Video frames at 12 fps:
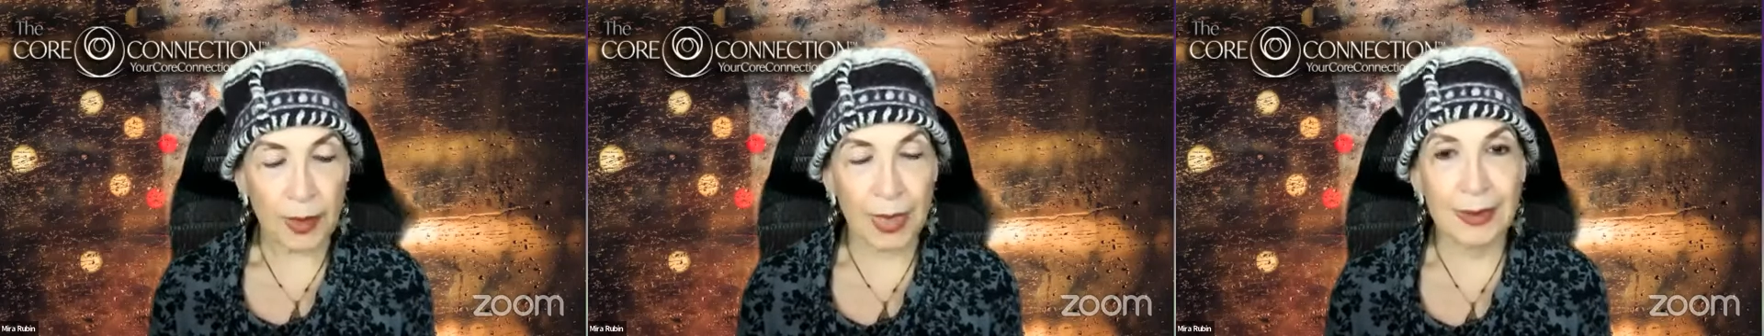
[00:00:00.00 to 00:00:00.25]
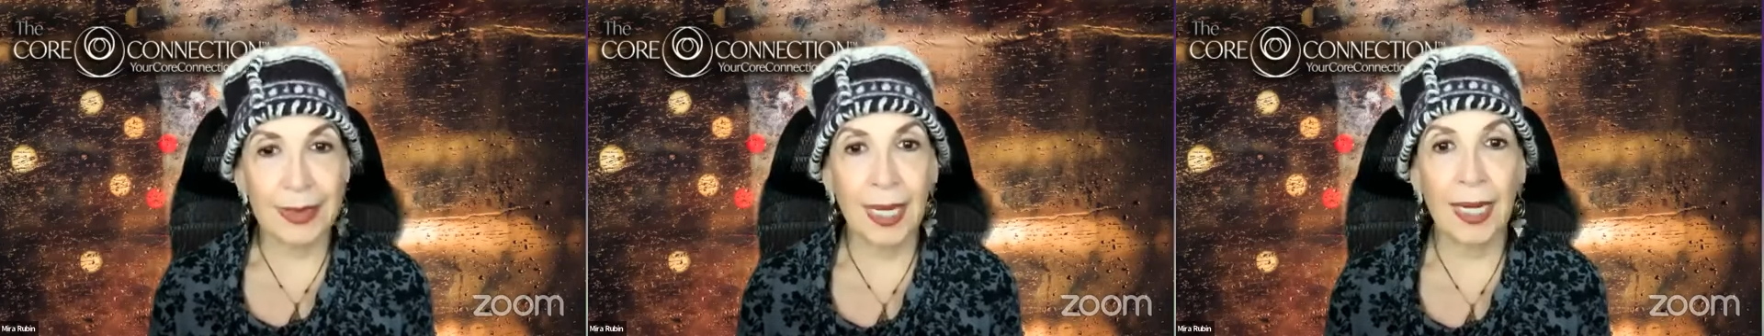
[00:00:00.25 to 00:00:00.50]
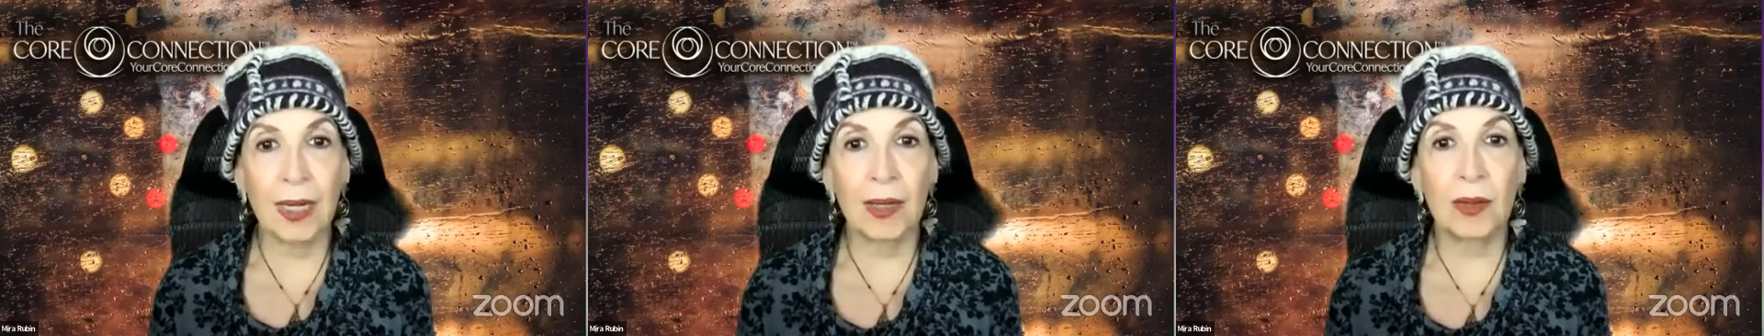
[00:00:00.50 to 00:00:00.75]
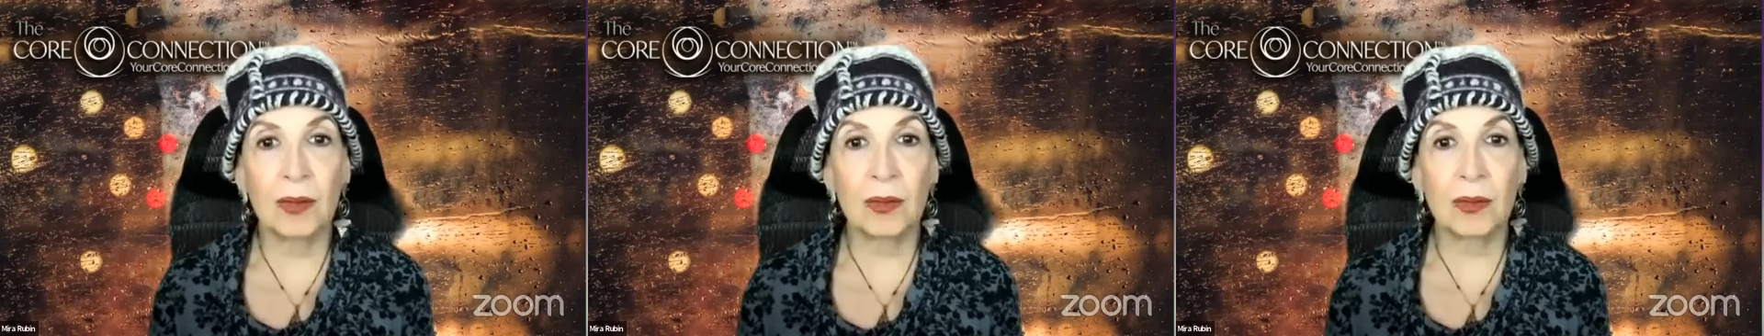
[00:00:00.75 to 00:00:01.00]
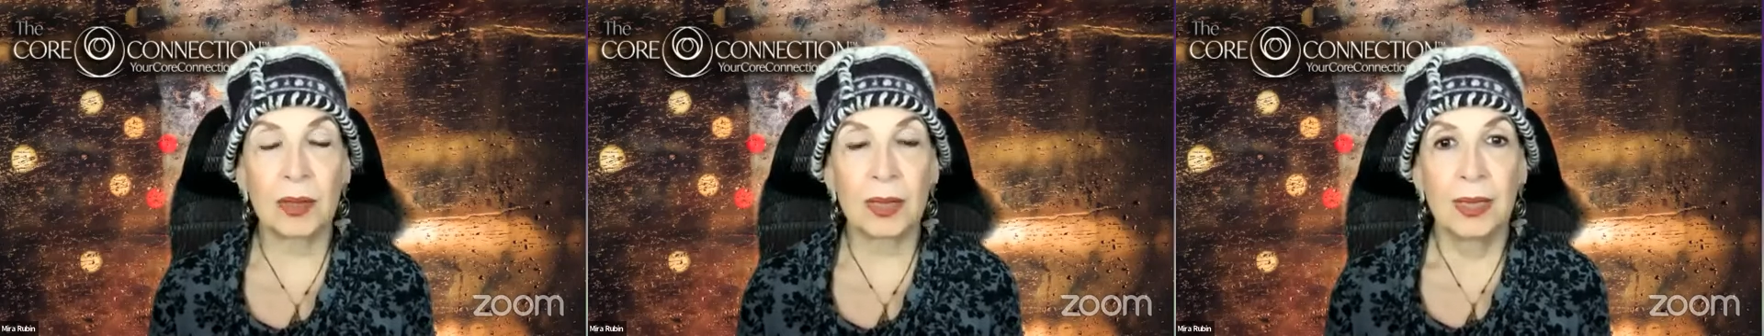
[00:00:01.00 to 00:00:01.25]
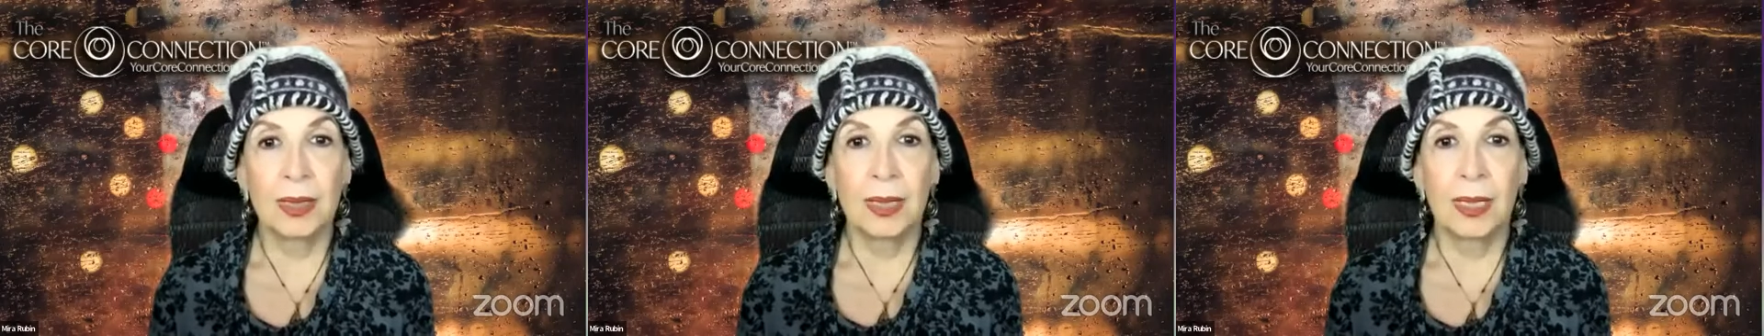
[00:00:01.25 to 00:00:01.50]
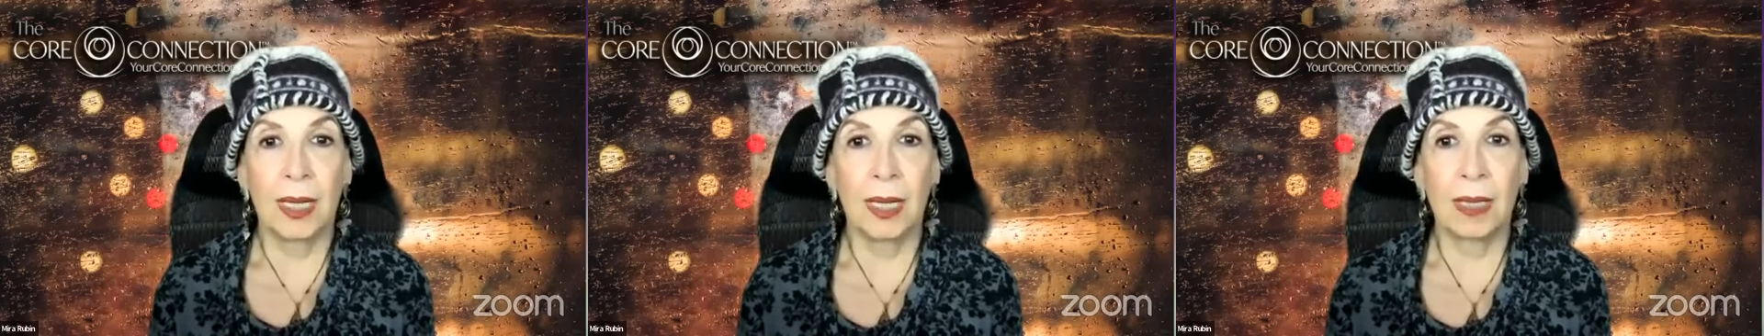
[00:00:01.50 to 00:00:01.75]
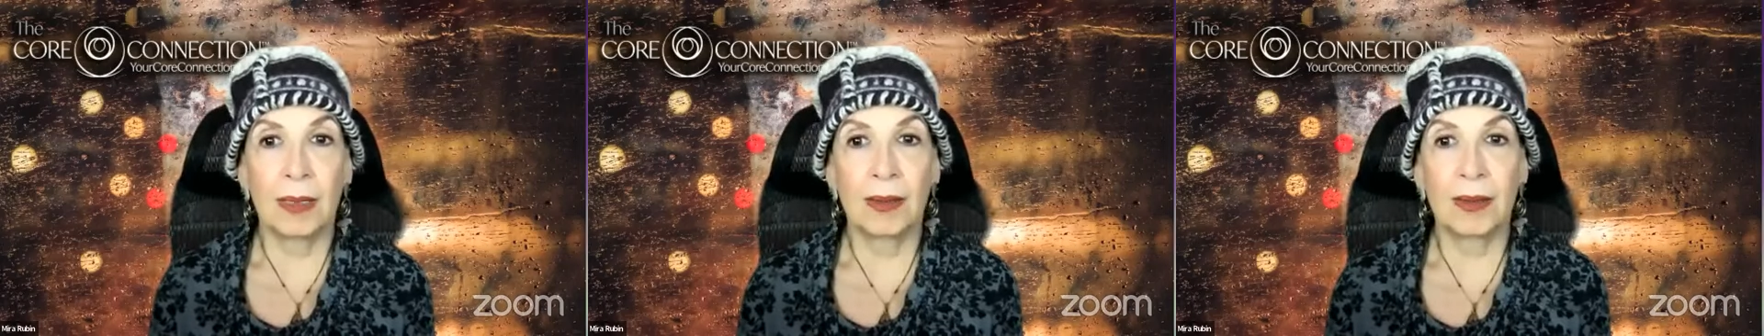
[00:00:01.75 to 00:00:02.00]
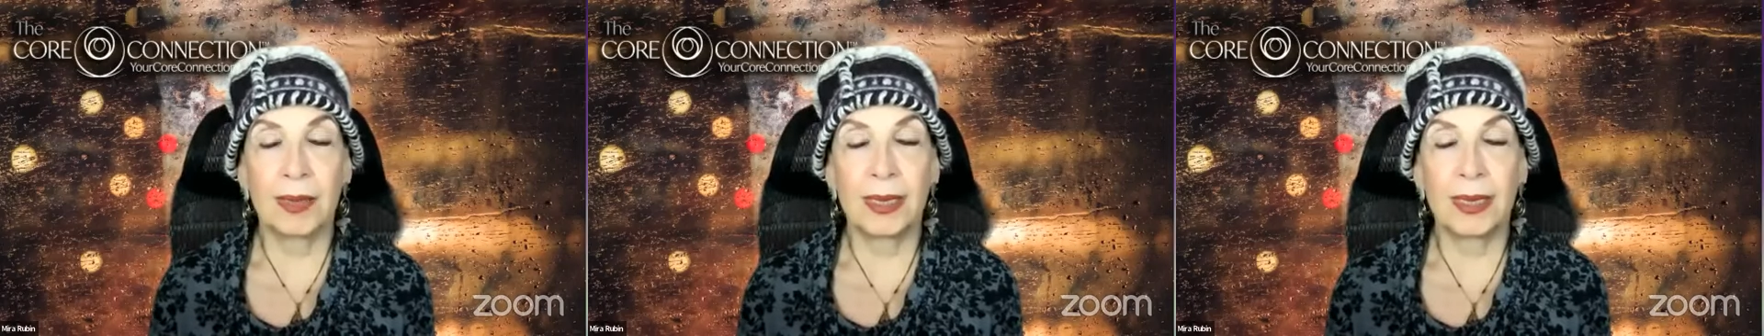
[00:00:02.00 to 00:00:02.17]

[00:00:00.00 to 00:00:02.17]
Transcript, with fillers: and how uh,